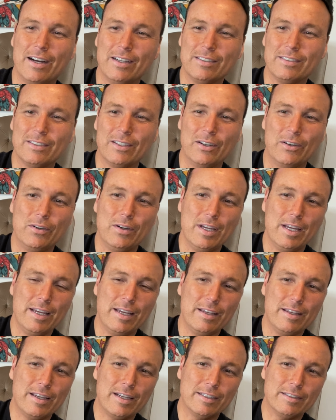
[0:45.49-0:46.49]
So
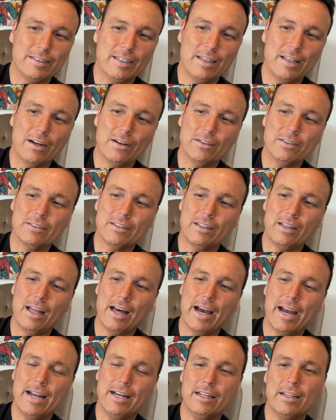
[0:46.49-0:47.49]
you can see there's the
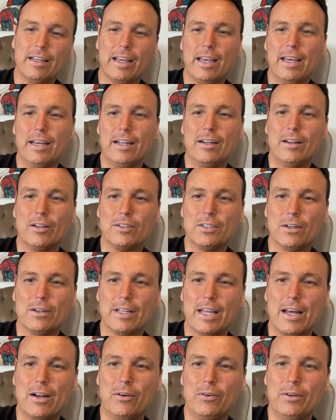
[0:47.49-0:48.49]
light, and I'll turn
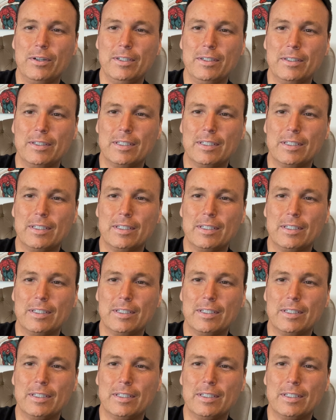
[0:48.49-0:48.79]
that on.